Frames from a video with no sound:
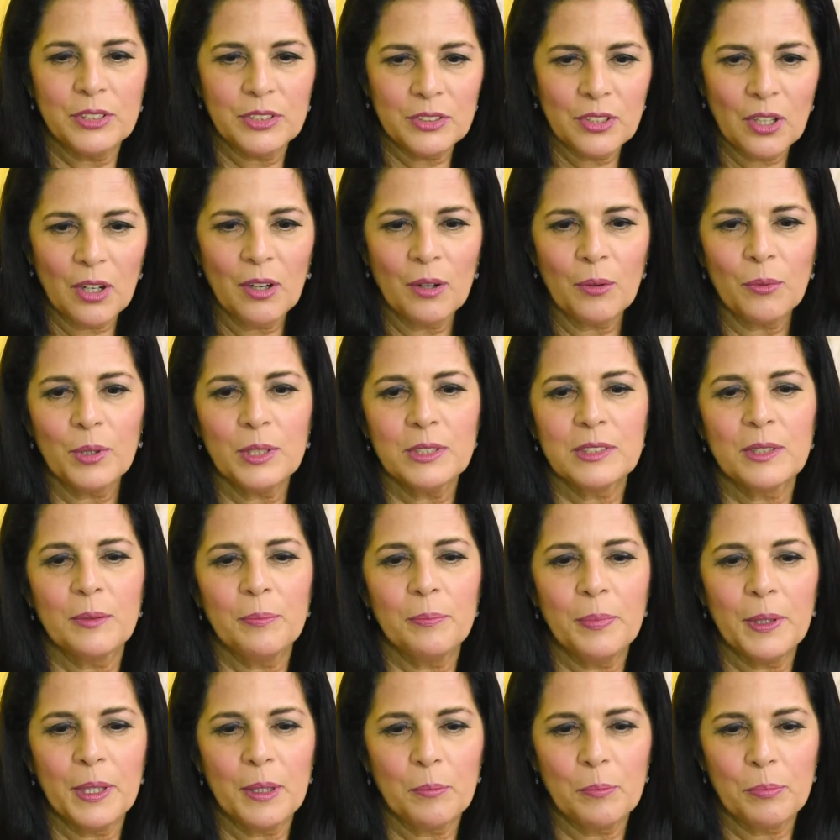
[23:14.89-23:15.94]
Starr was a
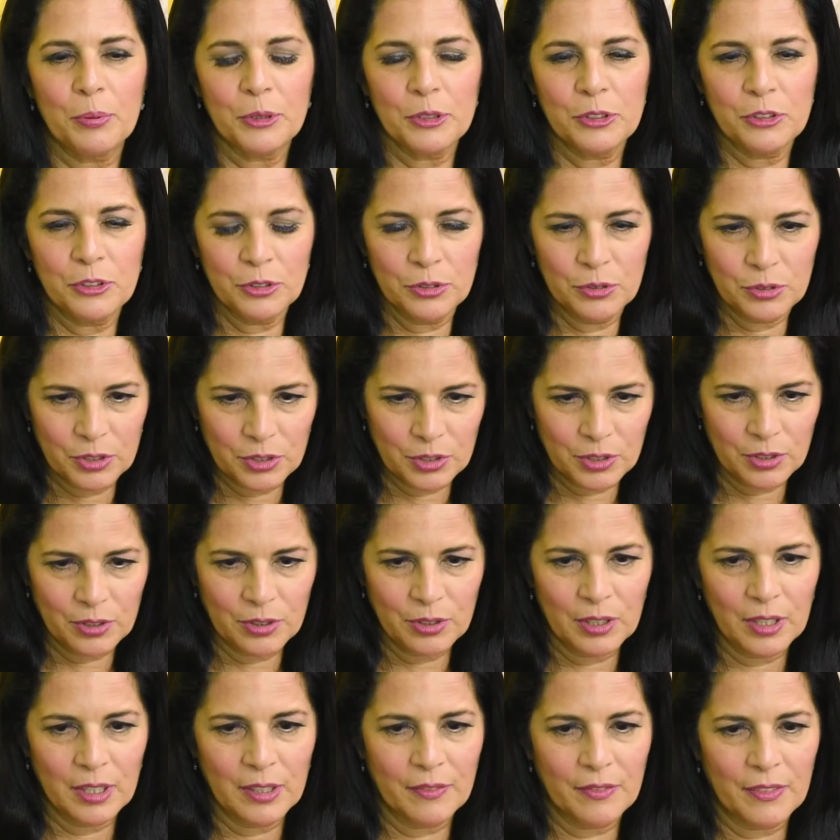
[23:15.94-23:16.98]
big
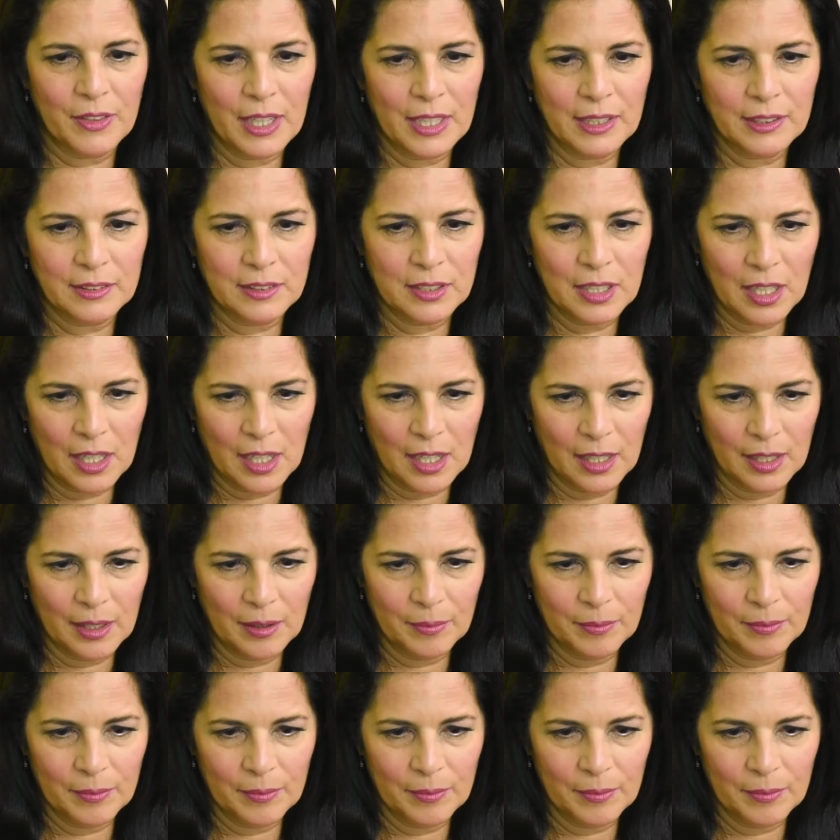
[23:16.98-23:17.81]
producer of that time.